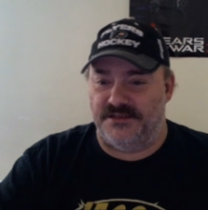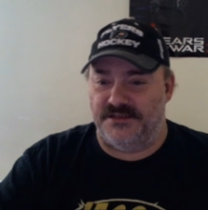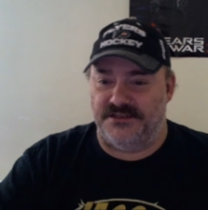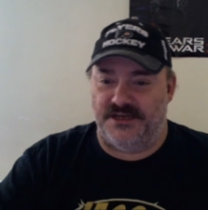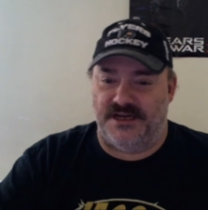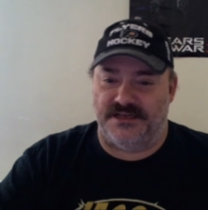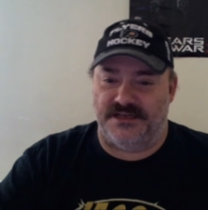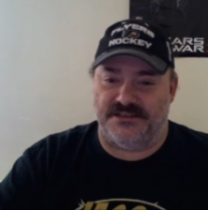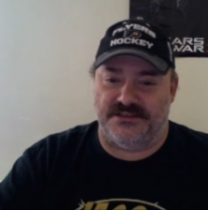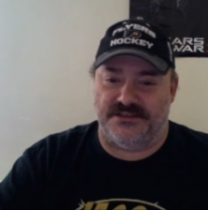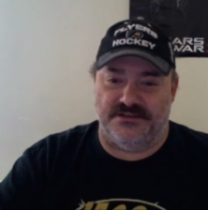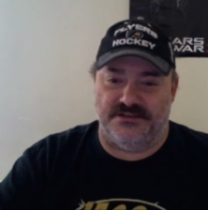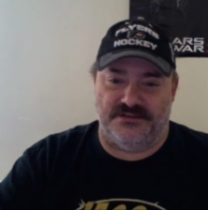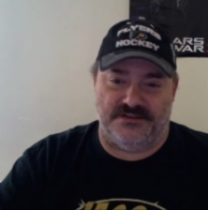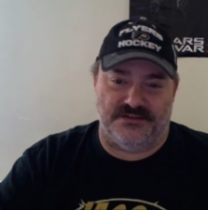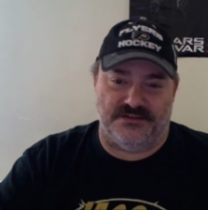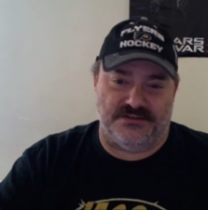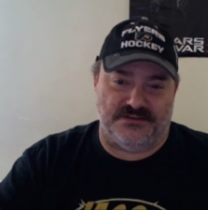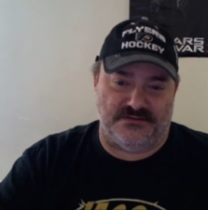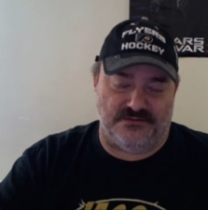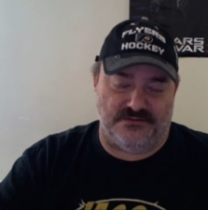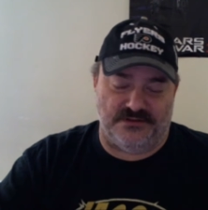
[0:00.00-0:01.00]
Jax should
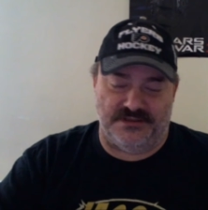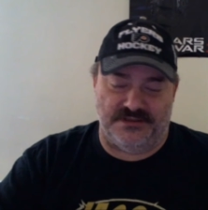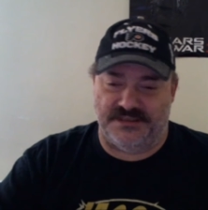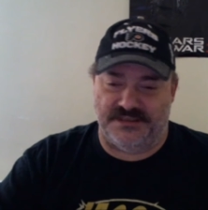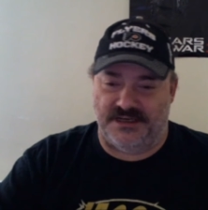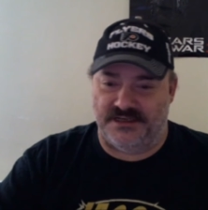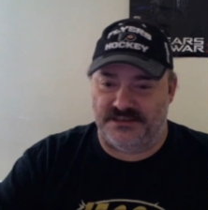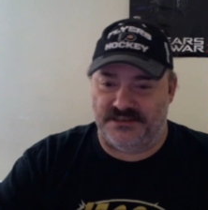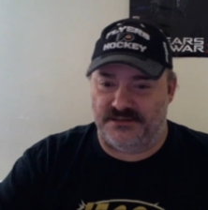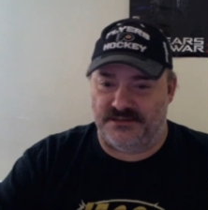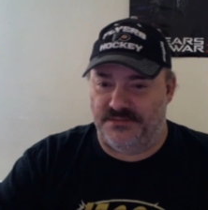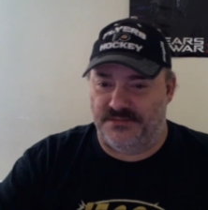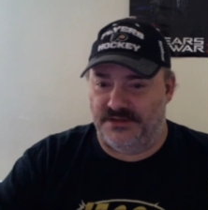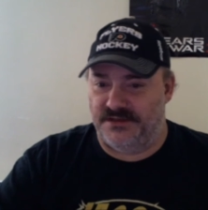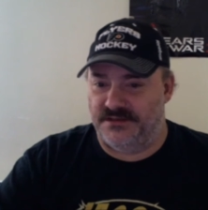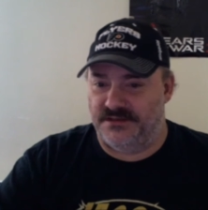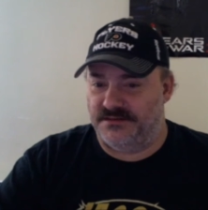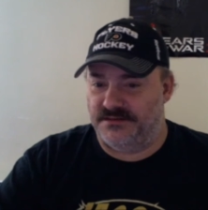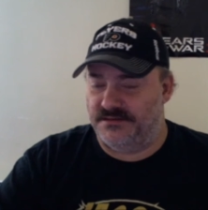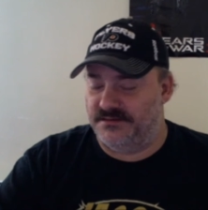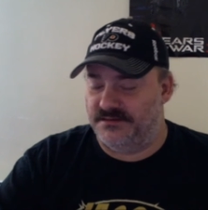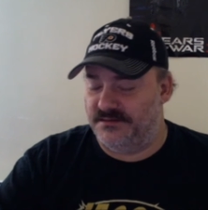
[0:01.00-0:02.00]
destroy Sasha
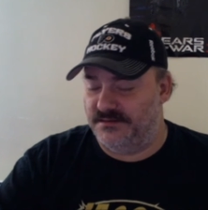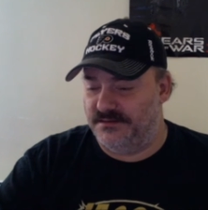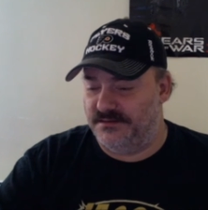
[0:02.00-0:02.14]
Banks.